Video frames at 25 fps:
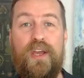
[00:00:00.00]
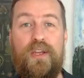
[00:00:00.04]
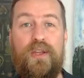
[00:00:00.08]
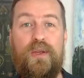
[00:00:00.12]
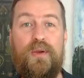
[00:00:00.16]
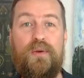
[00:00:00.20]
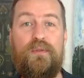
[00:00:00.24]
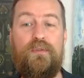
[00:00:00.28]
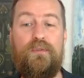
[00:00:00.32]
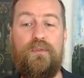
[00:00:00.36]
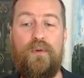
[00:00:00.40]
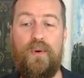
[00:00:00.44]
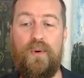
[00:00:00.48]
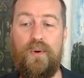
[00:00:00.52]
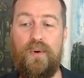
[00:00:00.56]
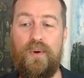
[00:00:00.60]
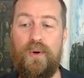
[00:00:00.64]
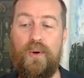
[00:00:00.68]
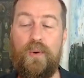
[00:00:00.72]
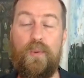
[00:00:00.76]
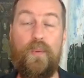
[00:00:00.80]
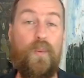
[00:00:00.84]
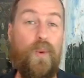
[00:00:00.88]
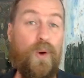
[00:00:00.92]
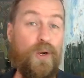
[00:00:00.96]
you
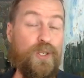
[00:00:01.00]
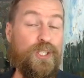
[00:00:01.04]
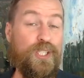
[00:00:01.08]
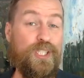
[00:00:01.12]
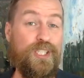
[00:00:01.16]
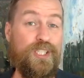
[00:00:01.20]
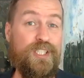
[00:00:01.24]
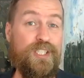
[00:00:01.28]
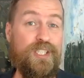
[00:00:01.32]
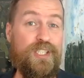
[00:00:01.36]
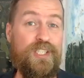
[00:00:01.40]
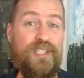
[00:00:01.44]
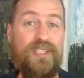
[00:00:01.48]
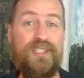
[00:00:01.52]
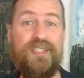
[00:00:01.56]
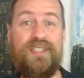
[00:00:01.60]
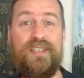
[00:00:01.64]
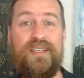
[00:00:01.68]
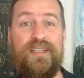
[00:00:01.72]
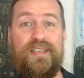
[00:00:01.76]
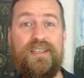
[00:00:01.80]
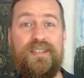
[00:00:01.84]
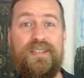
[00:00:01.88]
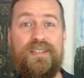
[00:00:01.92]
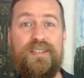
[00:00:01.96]
for watching this
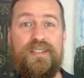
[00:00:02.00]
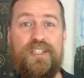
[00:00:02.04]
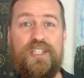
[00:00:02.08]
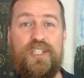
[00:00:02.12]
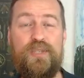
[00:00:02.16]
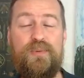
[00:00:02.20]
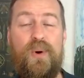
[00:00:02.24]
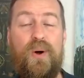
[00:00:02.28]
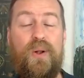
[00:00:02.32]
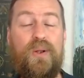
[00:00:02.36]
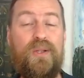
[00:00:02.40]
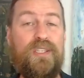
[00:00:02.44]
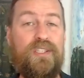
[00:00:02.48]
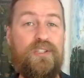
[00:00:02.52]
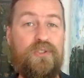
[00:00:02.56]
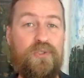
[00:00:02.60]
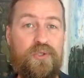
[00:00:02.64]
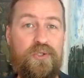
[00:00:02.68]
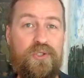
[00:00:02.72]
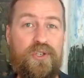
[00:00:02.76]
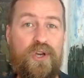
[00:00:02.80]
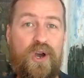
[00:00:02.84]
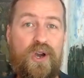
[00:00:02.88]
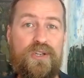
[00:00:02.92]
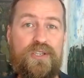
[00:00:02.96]
small
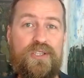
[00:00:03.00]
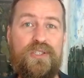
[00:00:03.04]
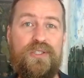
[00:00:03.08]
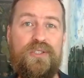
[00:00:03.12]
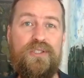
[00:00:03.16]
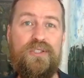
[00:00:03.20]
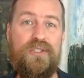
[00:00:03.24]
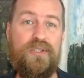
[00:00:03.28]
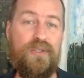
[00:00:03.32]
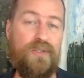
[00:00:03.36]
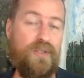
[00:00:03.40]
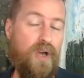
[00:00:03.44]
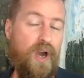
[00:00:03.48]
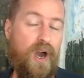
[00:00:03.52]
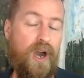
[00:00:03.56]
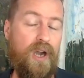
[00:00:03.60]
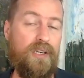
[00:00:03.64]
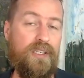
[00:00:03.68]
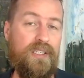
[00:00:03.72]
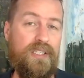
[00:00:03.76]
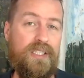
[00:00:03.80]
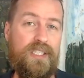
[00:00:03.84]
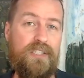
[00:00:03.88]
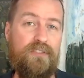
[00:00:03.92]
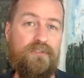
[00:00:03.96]
introduction to
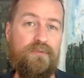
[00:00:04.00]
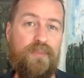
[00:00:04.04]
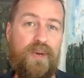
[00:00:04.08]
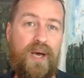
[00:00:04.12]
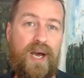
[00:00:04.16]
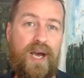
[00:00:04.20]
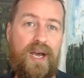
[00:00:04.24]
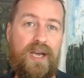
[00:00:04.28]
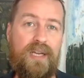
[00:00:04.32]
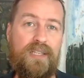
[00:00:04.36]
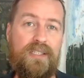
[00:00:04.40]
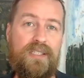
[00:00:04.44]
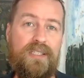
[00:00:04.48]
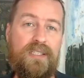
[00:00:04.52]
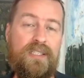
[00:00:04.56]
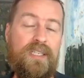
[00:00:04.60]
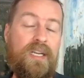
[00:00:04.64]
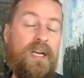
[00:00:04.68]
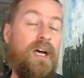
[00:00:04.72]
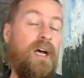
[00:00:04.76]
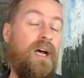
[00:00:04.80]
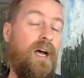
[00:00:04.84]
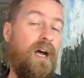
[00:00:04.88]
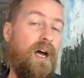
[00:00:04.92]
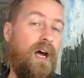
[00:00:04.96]
cognitive biases.
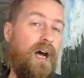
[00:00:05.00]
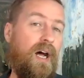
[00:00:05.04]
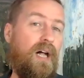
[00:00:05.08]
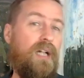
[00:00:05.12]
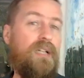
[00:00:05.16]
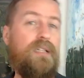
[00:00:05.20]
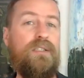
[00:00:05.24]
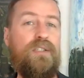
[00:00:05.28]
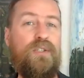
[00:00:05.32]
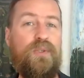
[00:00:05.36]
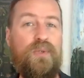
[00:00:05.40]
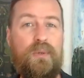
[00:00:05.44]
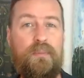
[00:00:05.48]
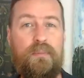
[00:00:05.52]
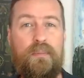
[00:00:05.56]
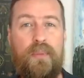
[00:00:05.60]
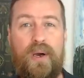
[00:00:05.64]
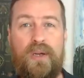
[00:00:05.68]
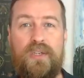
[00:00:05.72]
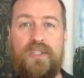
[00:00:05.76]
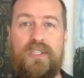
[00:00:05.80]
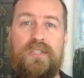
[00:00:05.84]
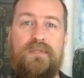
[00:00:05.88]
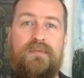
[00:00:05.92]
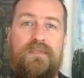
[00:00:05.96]
I'll do a
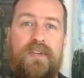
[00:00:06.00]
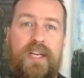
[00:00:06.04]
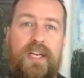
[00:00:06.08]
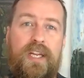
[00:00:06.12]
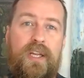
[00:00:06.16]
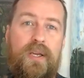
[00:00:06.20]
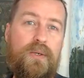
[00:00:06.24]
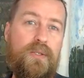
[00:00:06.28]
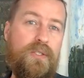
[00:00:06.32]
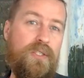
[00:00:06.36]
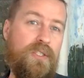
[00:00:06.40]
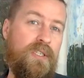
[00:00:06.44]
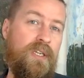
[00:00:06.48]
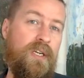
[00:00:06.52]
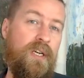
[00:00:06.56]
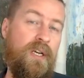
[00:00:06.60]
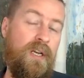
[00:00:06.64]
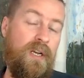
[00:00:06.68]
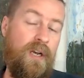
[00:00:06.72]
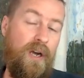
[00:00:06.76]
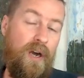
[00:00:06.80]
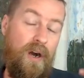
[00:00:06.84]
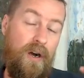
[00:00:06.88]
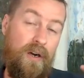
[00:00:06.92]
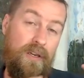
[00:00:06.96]
bunch of videos
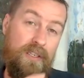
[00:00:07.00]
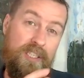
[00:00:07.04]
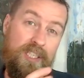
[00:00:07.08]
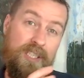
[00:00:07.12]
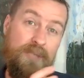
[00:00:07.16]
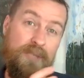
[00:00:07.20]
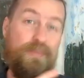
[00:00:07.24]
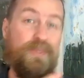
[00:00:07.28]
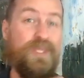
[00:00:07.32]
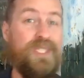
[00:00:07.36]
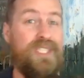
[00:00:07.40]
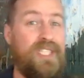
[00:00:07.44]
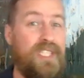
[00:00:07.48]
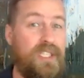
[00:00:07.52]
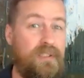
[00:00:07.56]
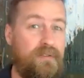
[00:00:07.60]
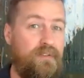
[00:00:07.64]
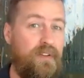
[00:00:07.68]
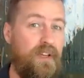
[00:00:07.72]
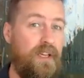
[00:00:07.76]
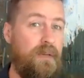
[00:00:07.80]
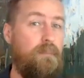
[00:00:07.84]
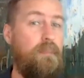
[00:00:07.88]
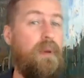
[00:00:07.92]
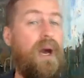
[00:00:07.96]
on
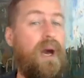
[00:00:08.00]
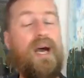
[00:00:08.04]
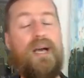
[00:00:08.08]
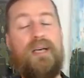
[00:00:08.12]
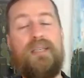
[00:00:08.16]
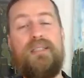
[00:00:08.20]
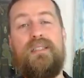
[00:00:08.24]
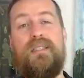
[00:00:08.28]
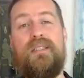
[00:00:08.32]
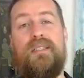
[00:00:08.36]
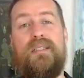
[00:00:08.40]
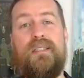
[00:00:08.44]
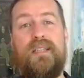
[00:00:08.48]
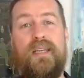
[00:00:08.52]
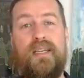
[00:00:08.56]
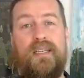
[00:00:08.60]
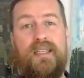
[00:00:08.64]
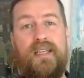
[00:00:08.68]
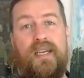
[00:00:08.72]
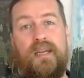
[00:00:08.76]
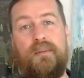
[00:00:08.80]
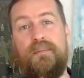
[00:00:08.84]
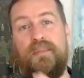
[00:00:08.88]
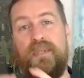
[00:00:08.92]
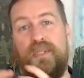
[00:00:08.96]
specific biases
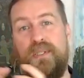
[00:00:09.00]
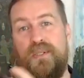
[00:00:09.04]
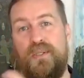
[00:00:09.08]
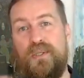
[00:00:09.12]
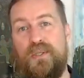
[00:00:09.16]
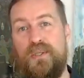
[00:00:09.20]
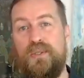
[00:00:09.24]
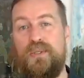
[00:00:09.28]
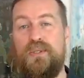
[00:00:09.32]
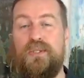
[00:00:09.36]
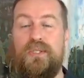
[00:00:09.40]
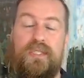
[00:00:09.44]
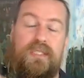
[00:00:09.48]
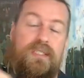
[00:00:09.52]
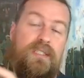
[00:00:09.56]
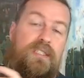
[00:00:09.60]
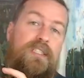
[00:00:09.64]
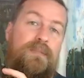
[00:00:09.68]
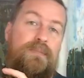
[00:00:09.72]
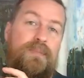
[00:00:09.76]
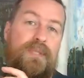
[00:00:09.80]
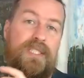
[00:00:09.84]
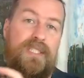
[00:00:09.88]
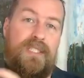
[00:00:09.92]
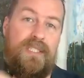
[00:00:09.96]
that can be used in
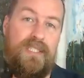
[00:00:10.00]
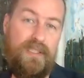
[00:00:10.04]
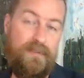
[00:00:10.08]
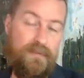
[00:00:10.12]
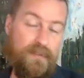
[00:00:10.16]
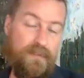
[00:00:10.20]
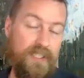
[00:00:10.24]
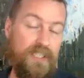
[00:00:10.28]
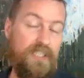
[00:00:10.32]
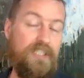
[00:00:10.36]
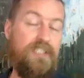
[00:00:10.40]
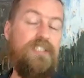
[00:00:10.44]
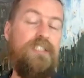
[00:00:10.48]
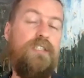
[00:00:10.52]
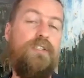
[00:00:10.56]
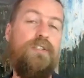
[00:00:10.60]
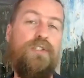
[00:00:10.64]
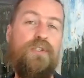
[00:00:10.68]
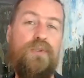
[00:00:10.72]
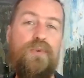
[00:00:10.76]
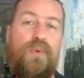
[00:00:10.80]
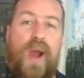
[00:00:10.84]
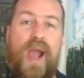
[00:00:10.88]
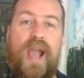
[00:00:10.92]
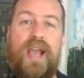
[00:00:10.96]
specific
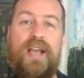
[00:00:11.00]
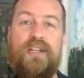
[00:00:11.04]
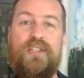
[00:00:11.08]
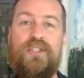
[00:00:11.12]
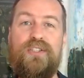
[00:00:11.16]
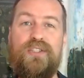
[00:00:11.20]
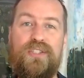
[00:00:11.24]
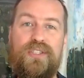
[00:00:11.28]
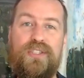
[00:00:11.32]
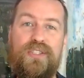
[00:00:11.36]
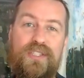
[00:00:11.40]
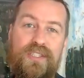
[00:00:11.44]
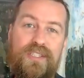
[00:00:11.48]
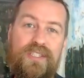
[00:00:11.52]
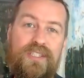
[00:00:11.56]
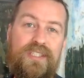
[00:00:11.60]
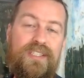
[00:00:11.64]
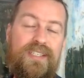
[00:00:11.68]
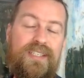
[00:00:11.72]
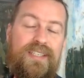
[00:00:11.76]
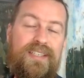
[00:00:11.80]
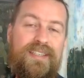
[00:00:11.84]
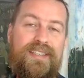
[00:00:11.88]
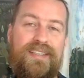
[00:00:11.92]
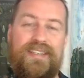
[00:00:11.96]
situations
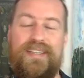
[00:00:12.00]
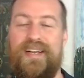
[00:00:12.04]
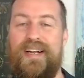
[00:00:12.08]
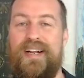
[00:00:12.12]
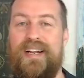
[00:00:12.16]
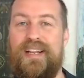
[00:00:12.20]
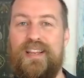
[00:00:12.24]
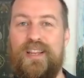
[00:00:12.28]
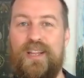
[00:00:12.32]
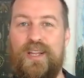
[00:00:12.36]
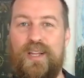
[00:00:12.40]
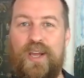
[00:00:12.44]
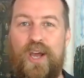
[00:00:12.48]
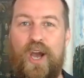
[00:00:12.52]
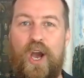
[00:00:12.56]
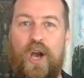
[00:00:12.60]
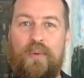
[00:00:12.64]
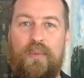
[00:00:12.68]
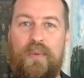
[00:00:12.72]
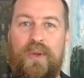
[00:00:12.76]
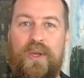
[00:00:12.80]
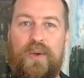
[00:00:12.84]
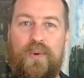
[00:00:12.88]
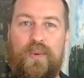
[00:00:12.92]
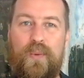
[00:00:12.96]
in the
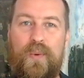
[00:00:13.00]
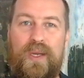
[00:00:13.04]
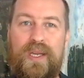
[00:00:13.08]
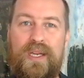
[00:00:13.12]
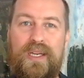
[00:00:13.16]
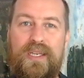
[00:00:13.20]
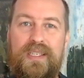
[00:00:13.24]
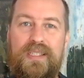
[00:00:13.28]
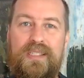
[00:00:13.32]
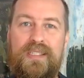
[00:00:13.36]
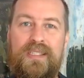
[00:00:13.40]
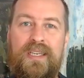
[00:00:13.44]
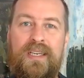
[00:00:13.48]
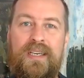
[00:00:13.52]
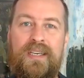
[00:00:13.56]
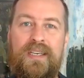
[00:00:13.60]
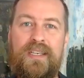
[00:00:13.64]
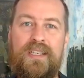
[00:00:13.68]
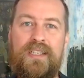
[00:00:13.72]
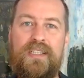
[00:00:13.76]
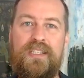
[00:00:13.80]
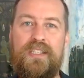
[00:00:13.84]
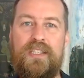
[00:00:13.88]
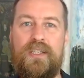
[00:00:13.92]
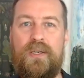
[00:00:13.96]
coming weeks.
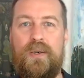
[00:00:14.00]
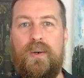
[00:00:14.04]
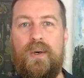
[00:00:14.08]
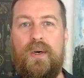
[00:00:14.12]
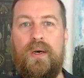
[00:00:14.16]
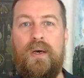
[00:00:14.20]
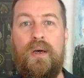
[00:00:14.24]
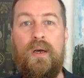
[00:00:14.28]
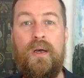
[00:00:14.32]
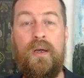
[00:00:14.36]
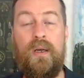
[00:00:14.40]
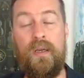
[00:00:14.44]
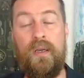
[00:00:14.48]
So